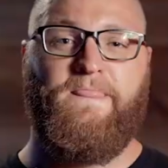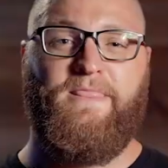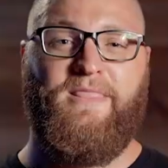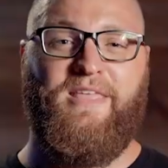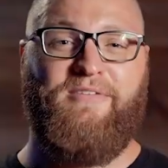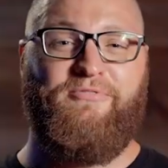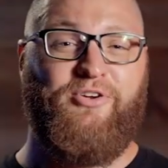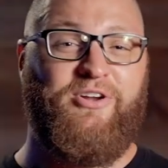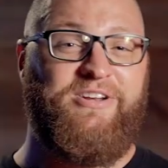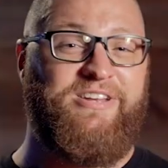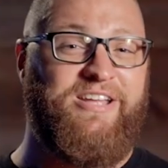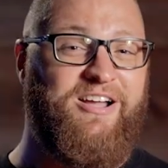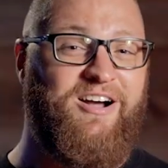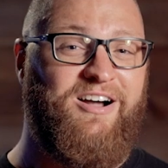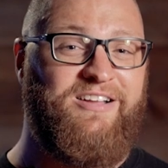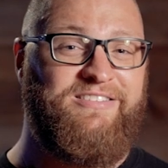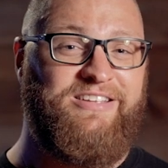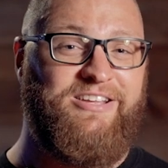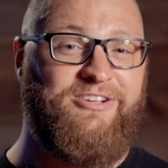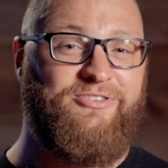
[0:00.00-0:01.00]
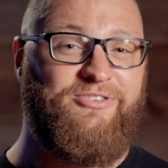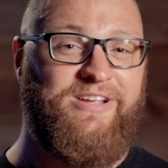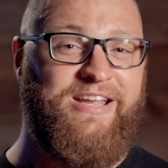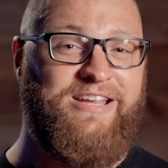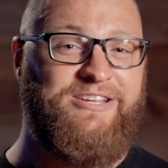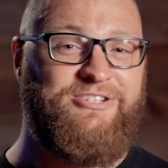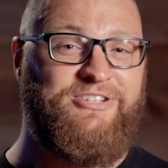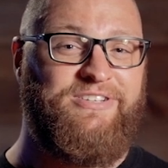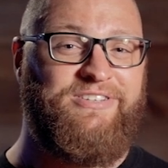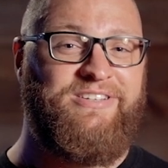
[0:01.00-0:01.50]
If you're into content
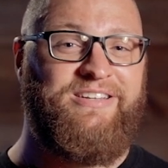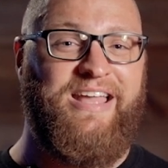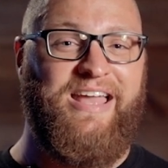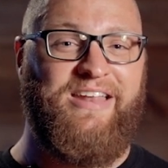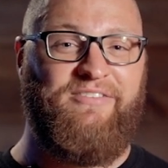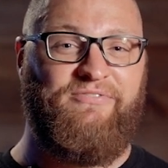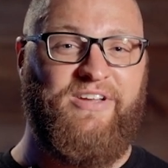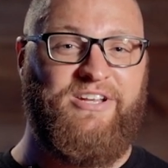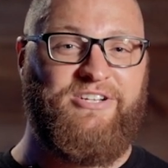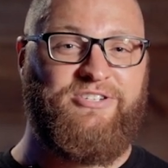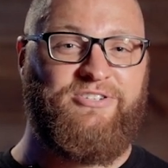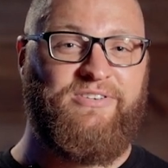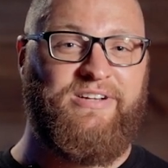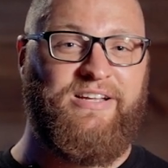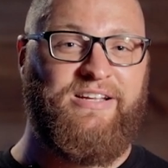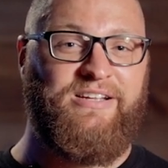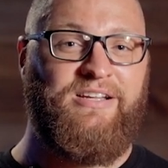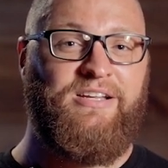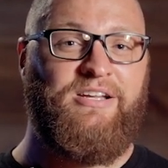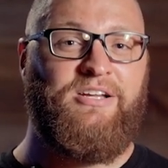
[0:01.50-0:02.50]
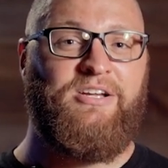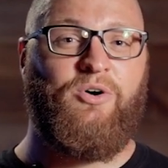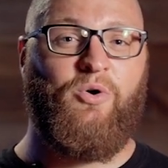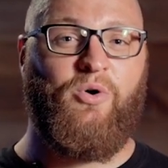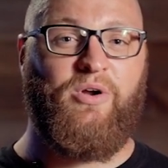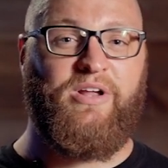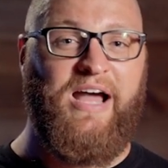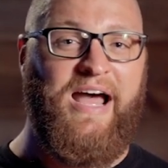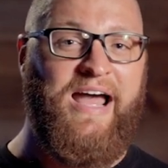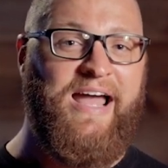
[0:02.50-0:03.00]
creation, adventuring,
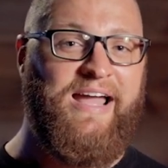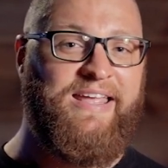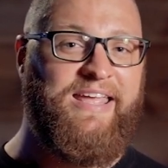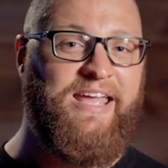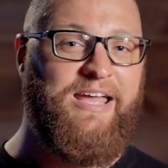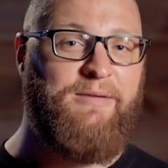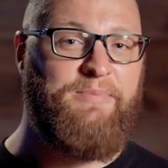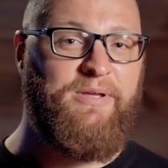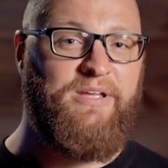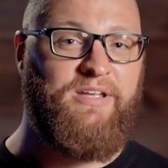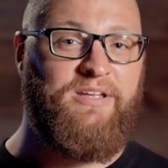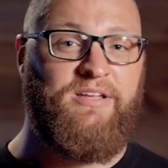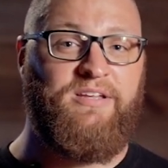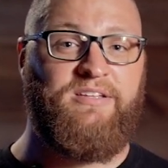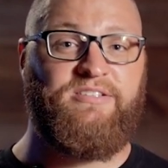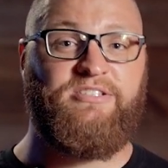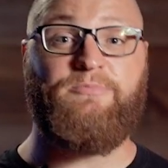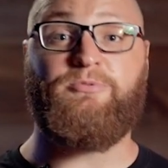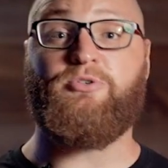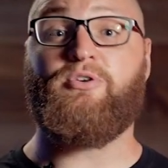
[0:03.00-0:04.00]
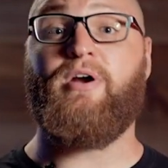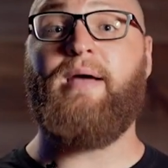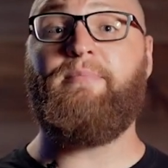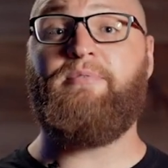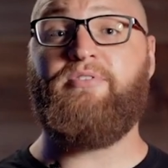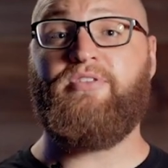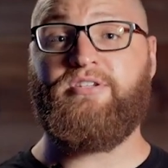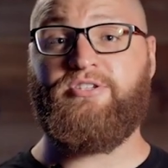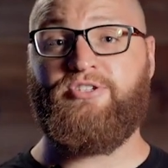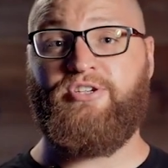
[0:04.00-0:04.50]
or kayak camping, subscribe
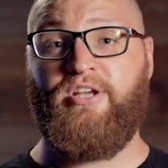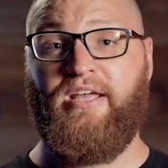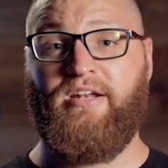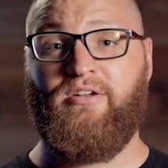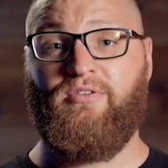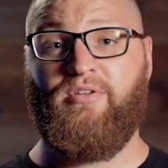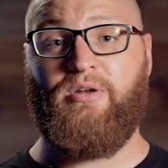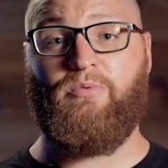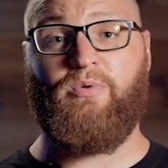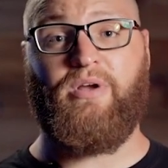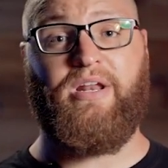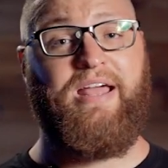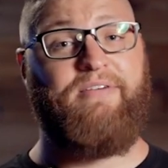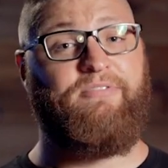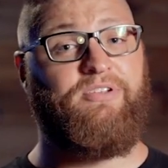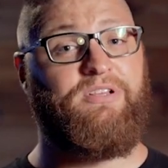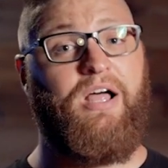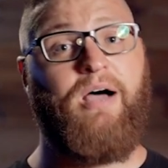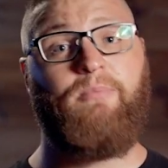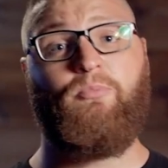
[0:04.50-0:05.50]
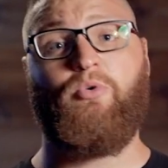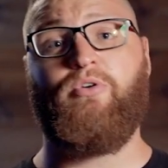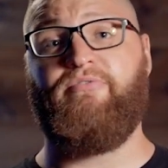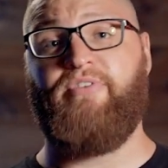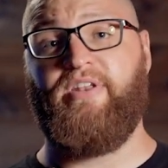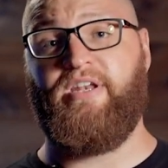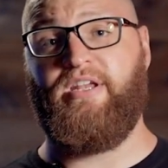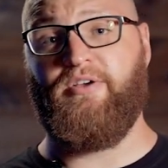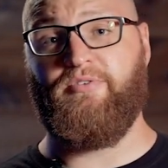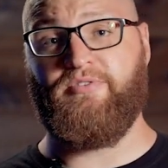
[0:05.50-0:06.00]
to this channel and we're gonna have a lot more
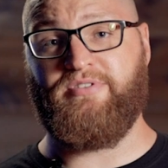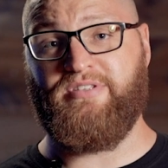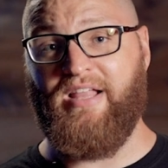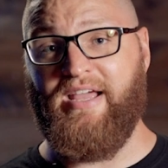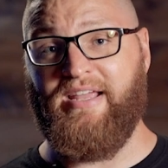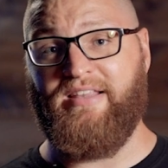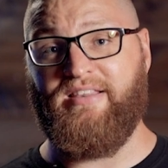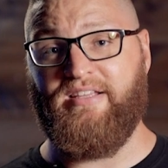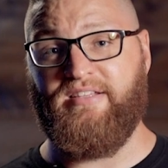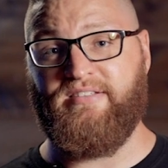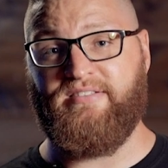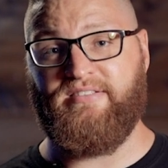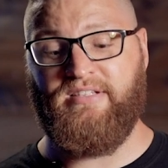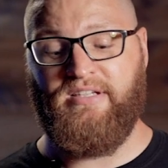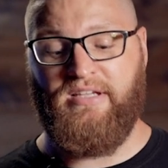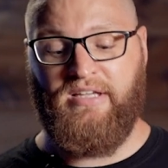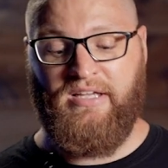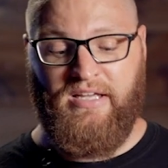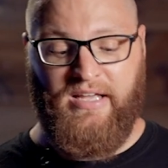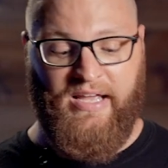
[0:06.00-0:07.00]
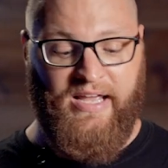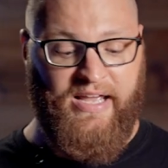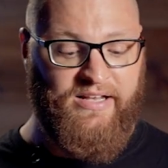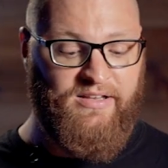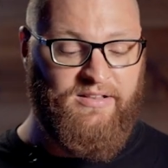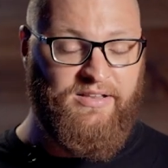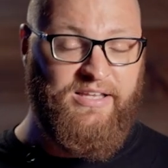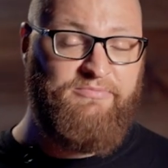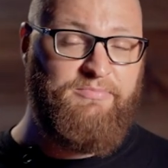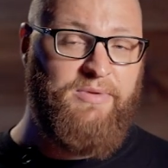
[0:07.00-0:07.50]
videos like this.
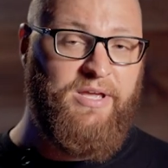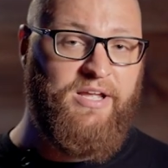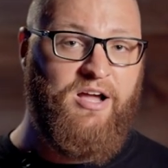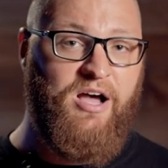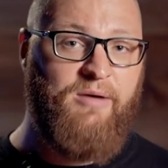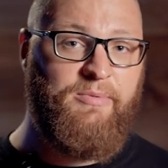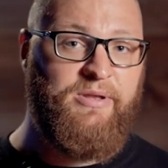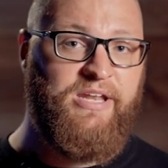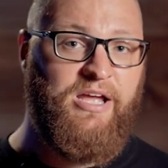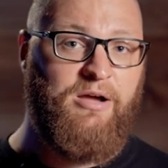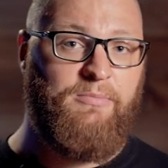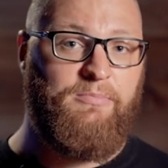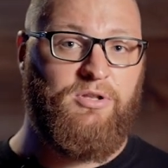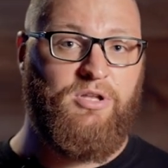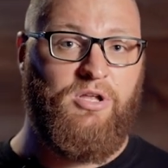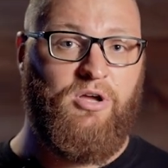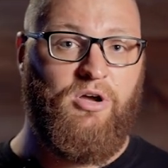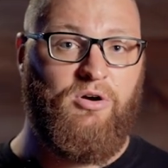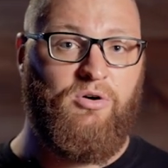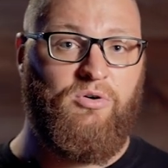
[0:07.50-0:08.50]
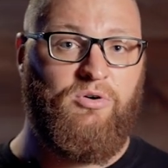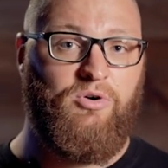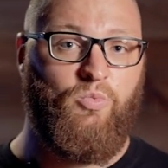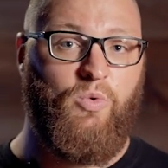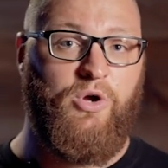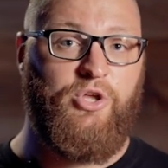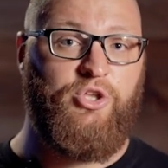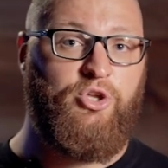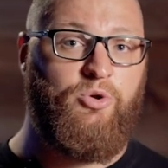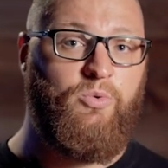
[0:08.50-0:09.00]
And leave me a comment down below
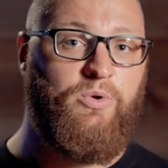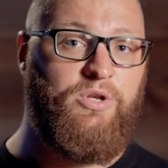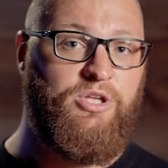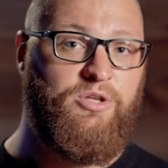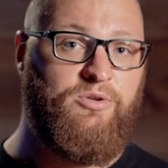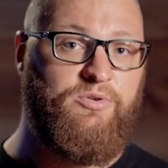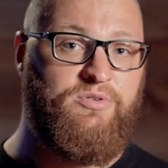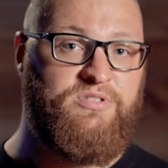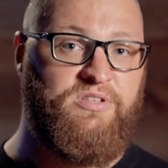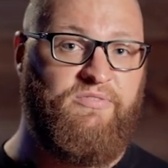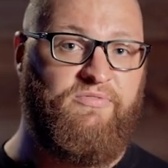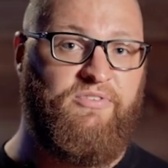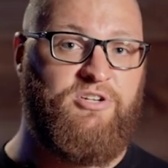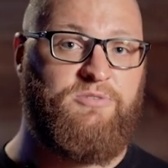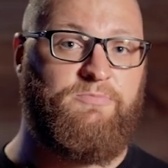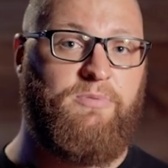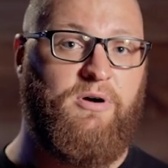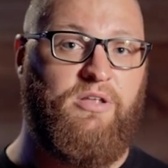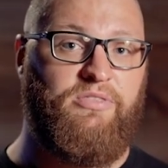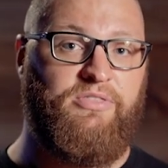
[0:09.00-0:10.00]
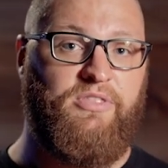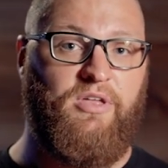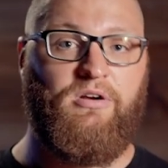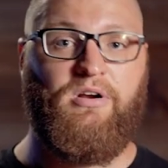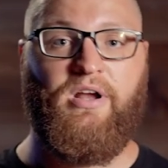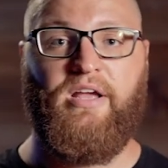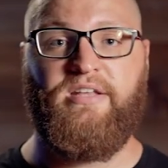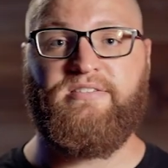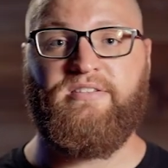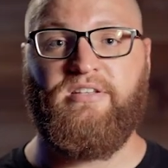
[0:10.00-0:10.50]
what you would use the Fishpond
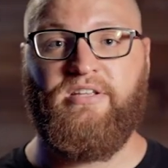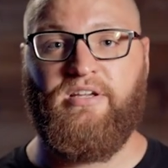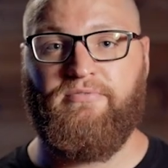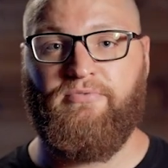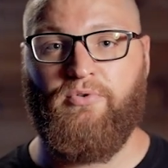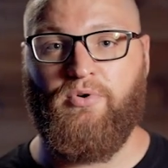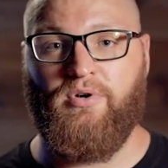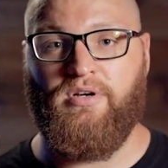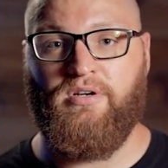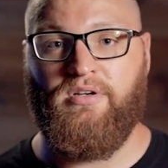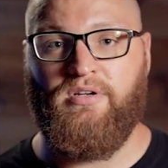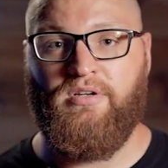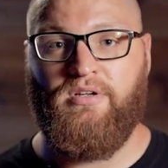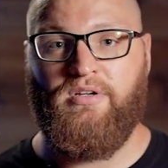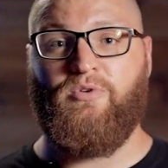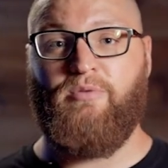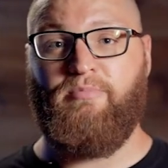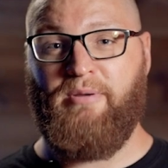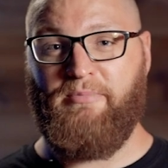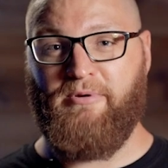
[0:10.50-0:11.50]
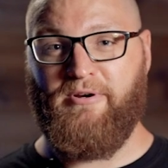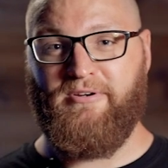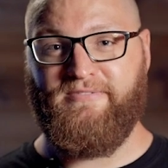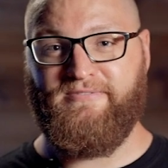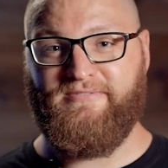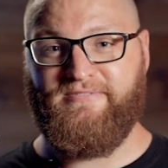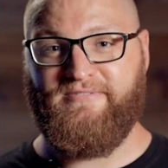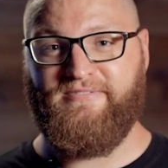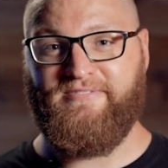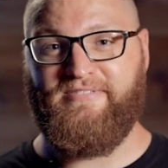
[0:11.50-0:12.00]
Thunderhead Sling for. Remember,
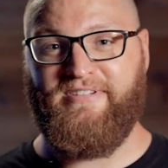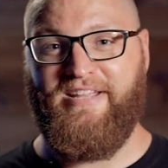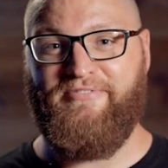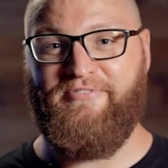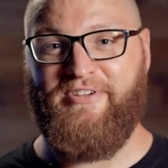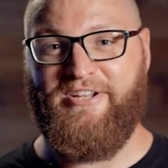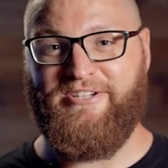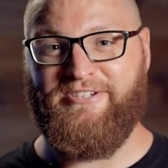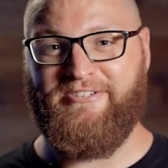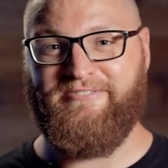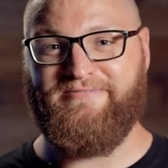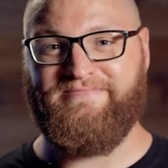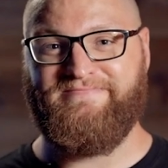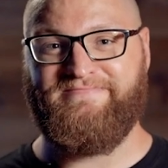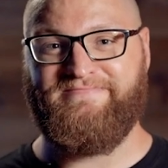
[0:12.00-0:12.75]
adventure.